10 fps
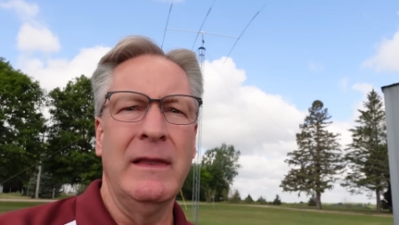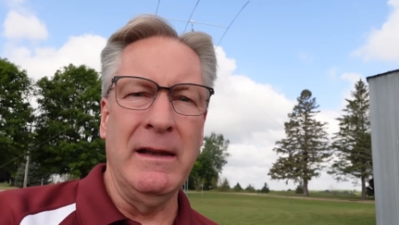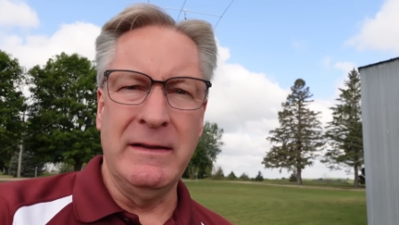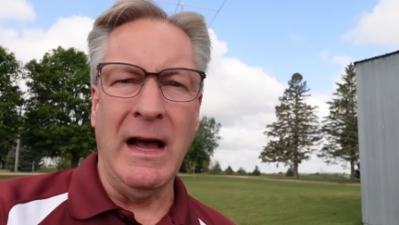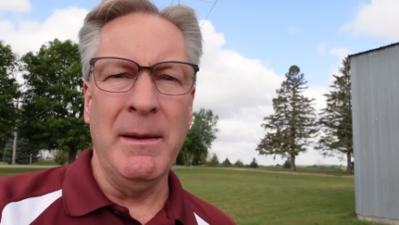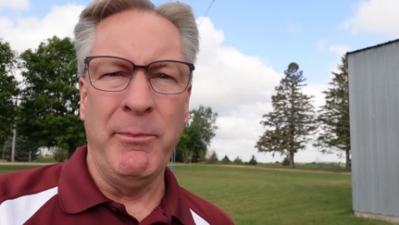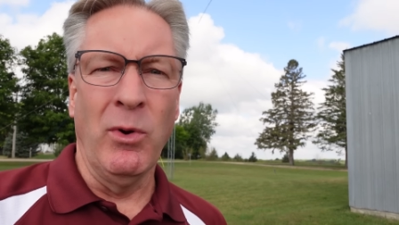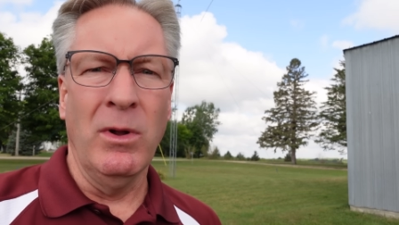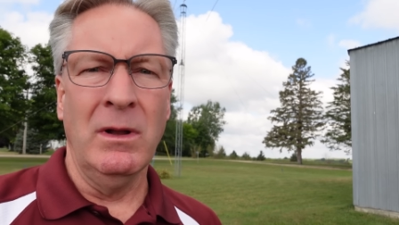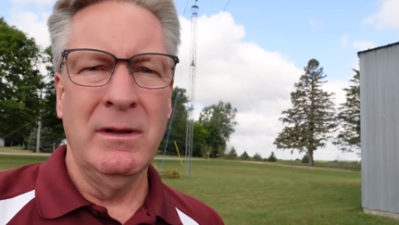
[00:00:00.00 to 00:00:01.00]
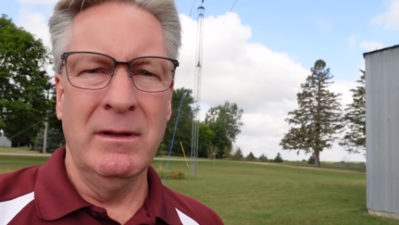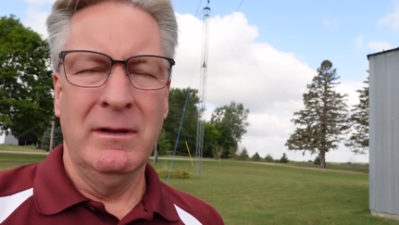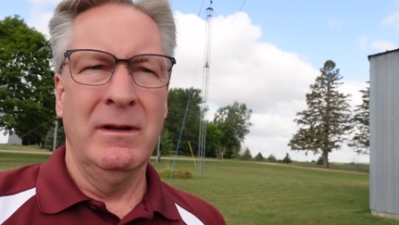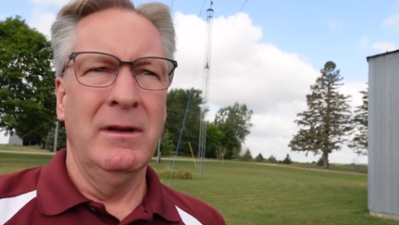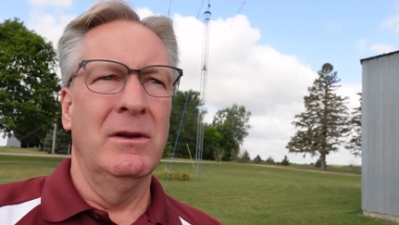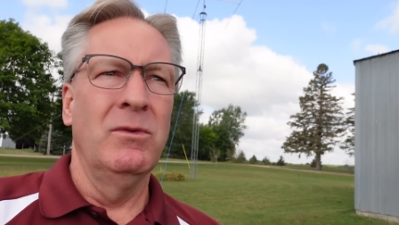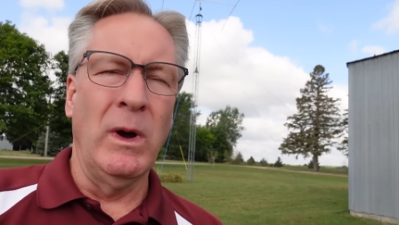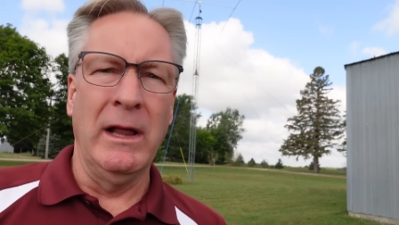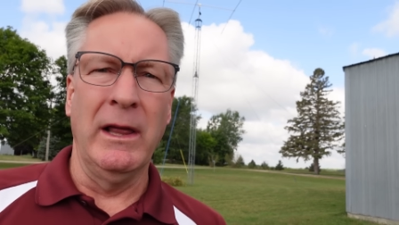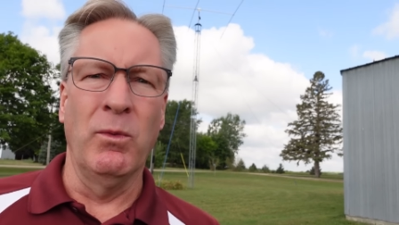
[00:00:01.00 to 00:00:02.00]
That dipole,
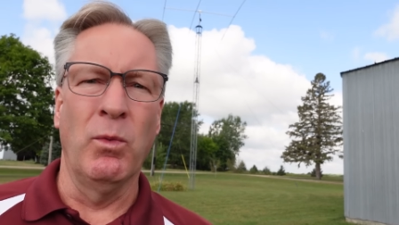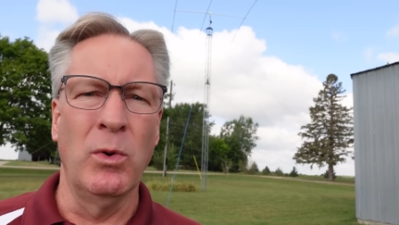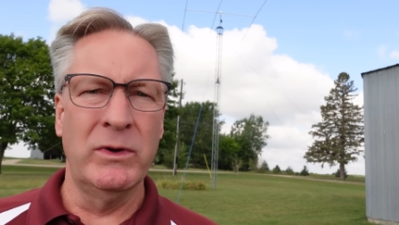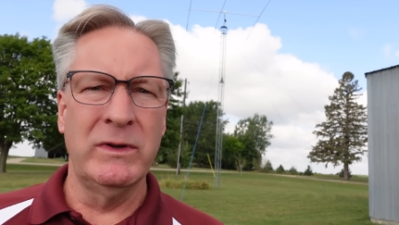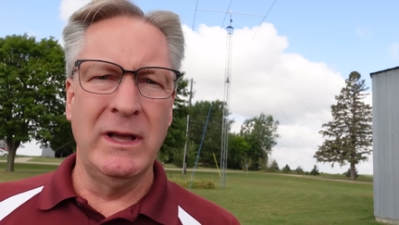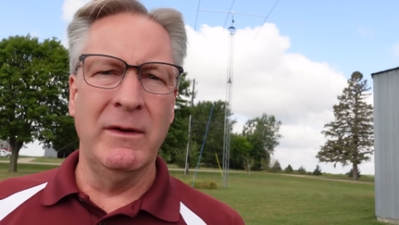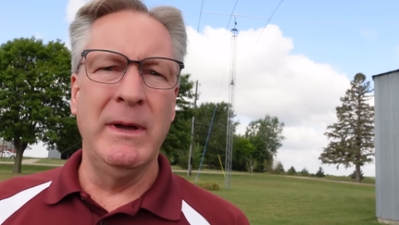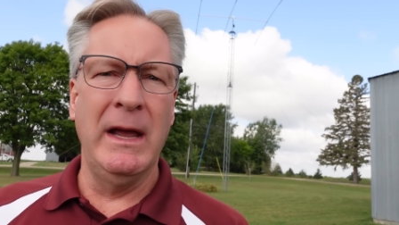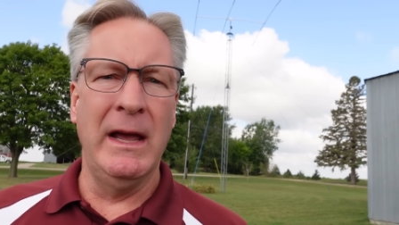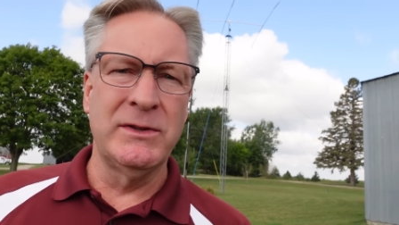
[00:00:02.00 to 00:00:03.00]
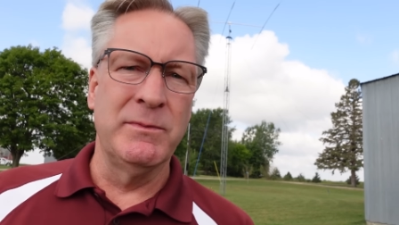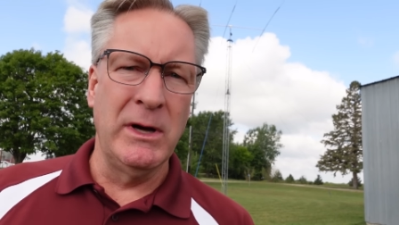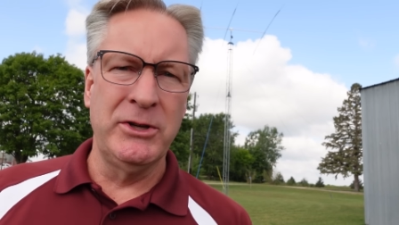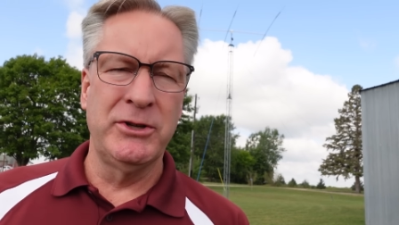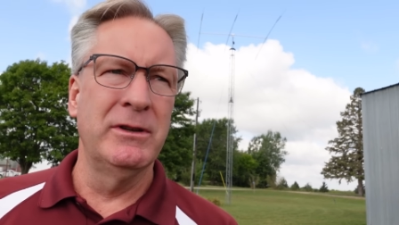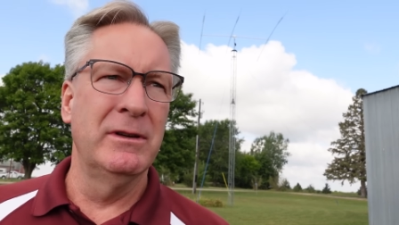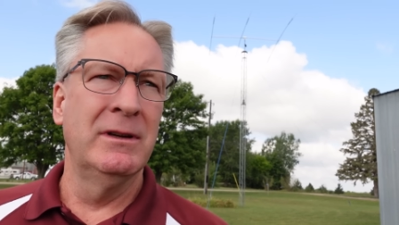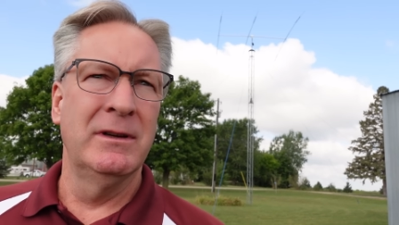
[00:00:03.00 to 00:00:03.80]
while it won't give me as much